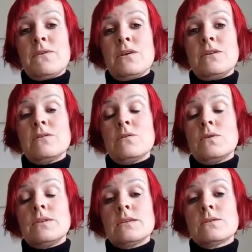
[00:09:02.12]
another
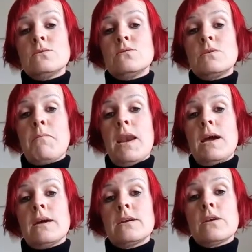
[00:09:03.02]
one that's called
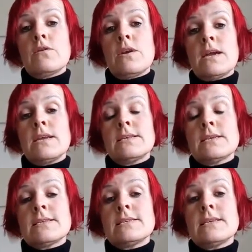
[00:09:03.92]
Plan, Create,
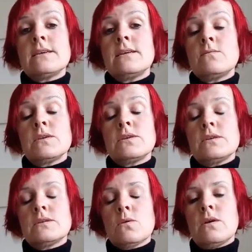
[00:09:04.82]
Succeed, which
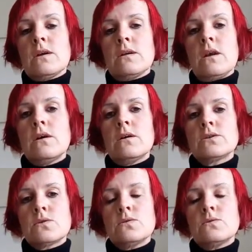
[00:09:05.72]
is quite a
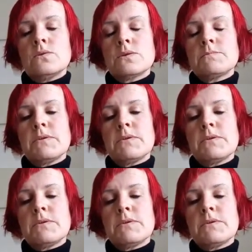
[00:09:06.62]
large course.